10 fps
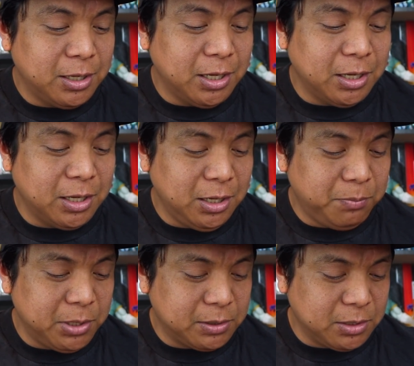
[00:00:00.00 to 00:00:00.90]
and he
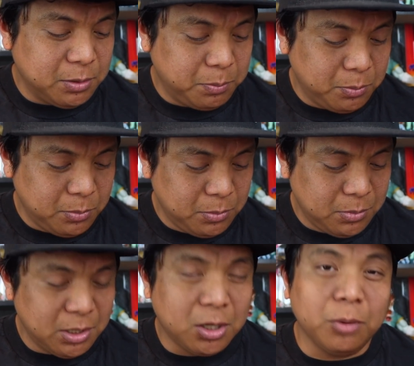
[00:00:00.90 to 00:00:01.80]
picked up
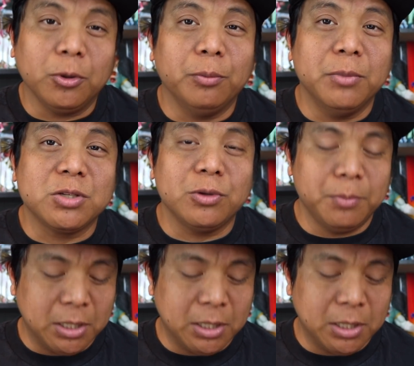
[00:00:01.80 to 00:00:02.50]
a couple of mystery